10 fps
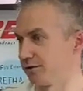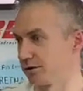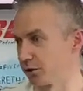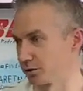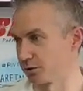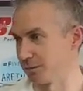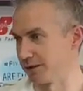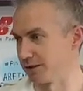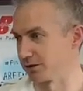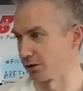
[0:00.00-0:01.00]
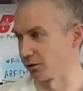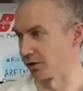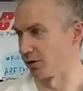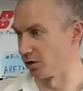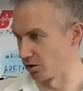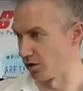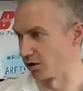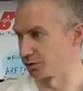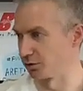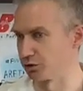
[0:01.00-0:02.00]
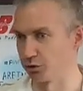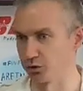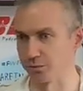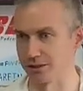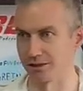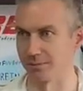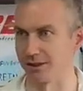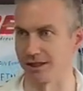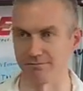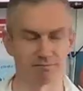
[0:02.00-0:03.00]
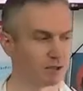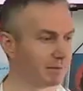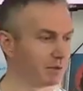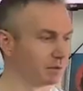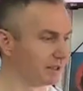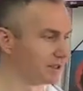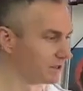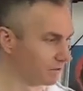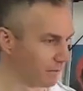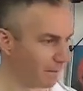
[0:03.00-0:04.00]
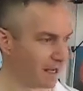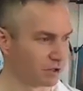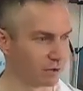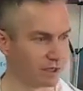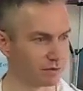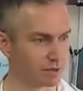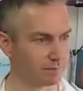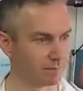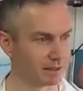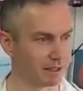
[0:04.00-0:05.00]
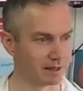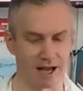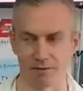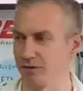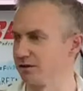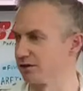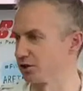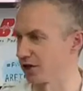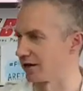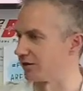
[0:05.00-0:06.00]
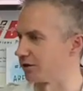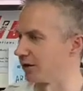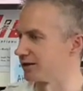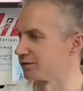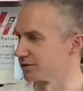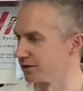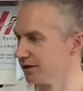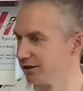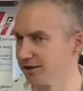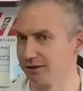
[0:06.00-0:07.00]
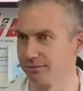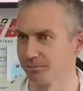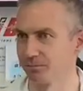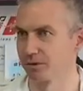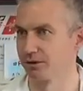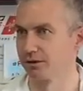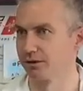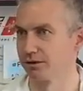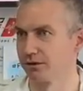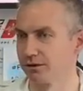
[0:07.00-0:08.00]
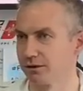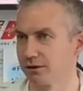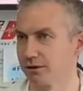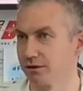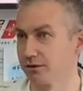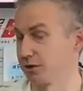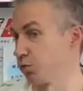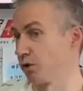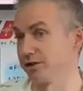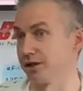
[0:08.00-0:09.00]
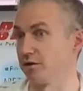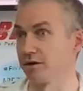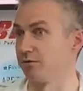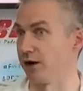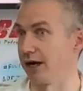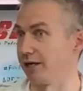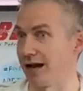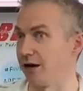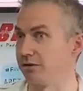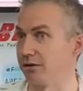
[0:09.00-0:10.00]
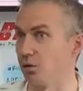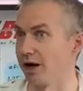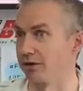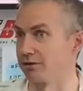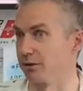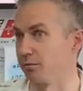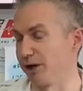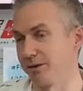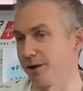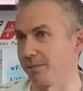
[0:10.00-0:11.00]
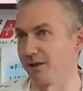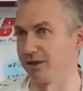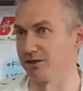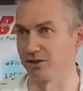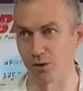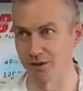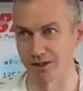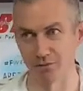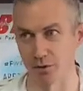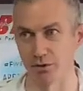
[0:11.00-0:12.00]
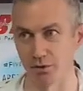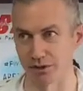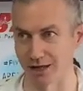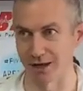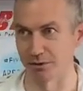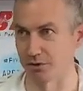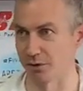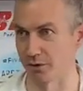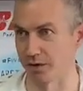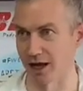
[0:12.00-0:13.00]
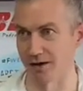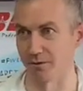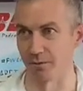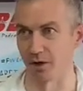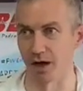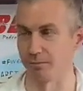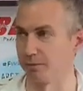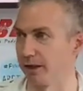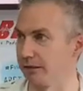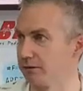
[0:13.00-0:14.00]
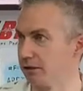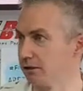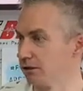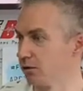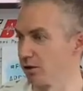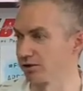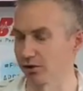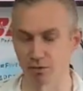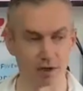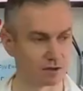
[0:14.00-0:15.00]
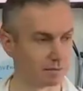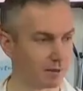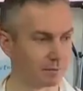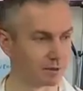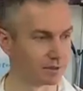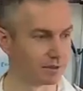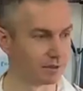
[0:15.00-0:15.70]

turtle species are there in Hong Kong? So introduced would be something that somebody releases from the pet trade or something like that. You can just shout out your answers. You Just ones that you can find out in the wild. So breeding population is always difficult to establish whether they have them or not, but who wants to throw out some numbers?